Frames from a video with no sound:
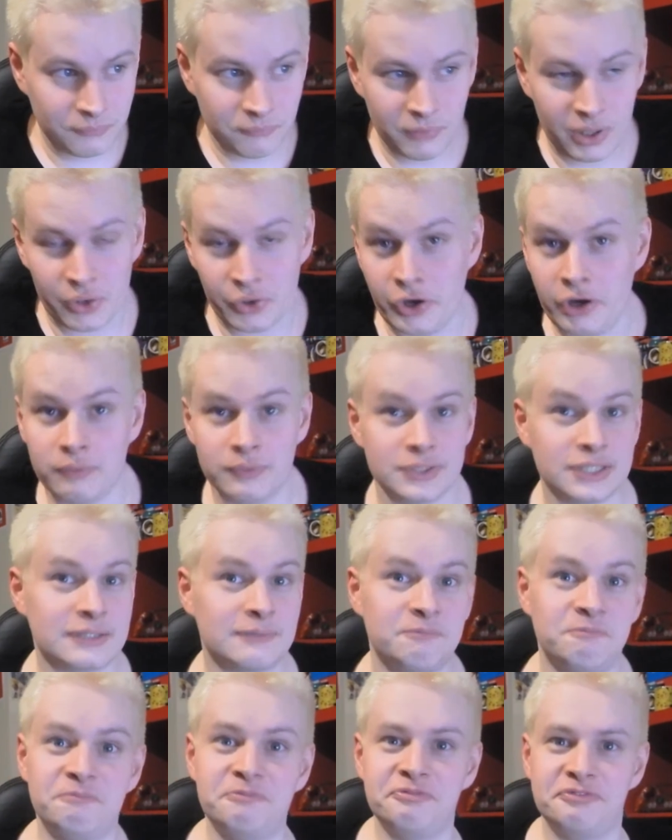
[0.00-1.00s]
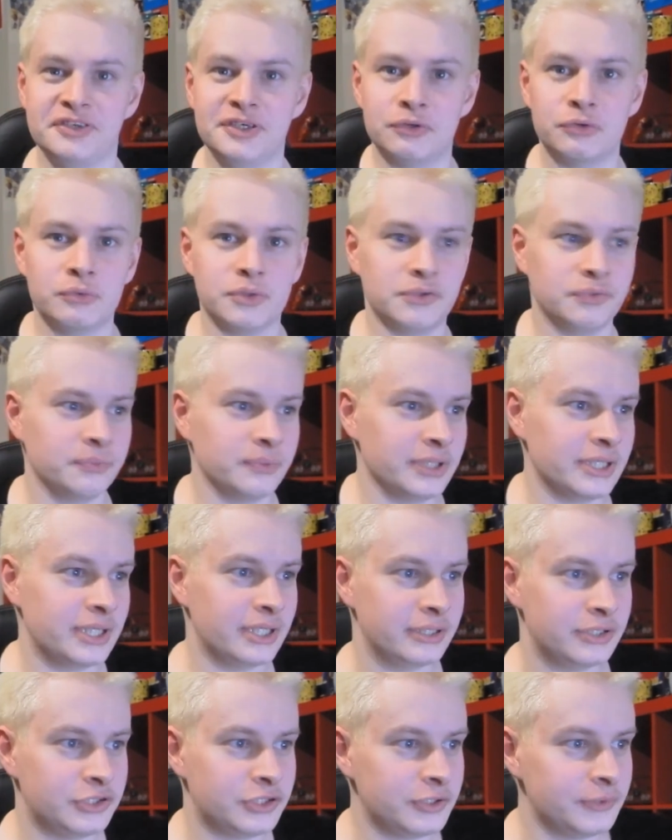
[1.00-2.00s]
Mario was filled with
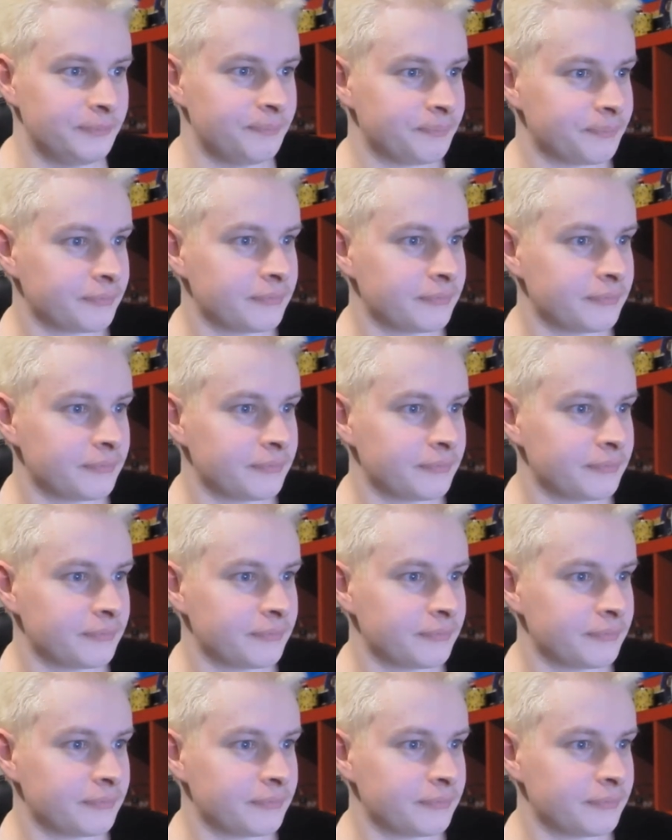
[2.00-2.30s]
rage.